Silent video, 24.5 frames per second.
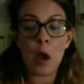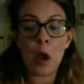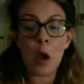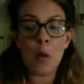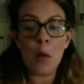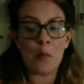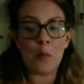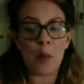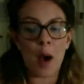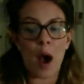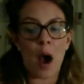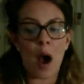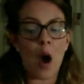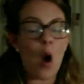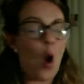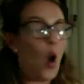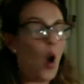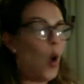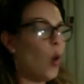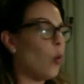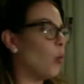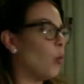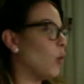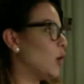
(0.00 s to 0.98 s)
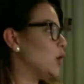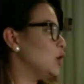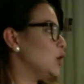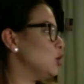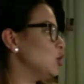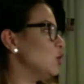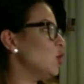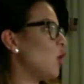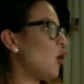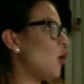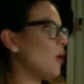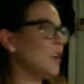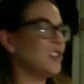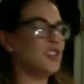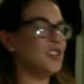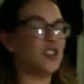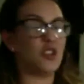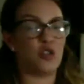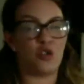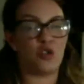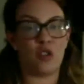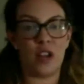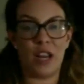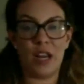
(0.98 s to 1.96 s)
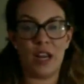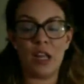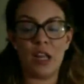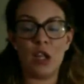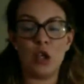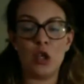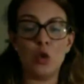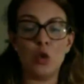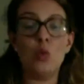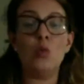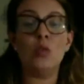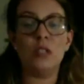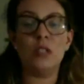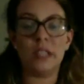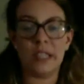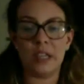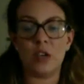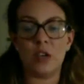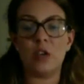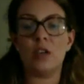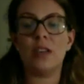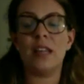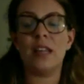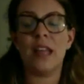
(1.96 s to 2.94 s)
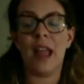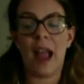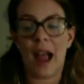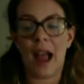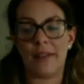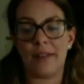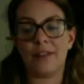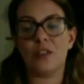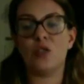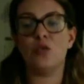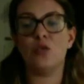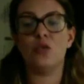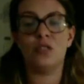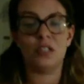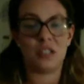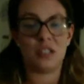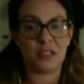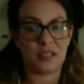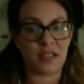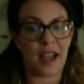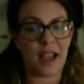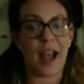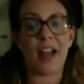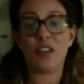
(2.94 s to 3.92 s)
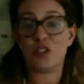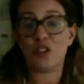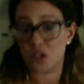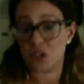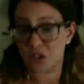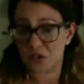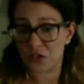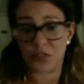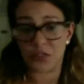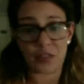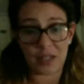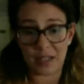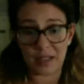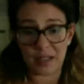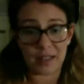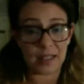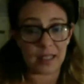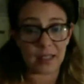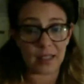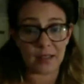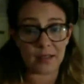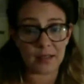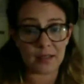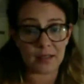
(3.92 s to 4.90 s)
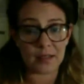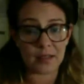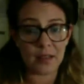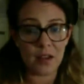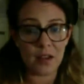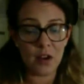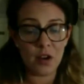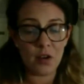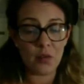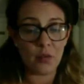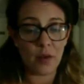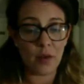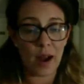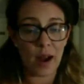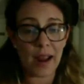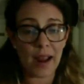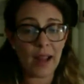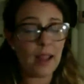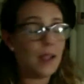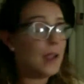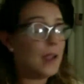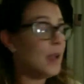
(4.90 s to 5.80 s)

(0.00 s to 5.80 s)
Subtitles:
But when you go into trading, you literally have to detach your feelings, right?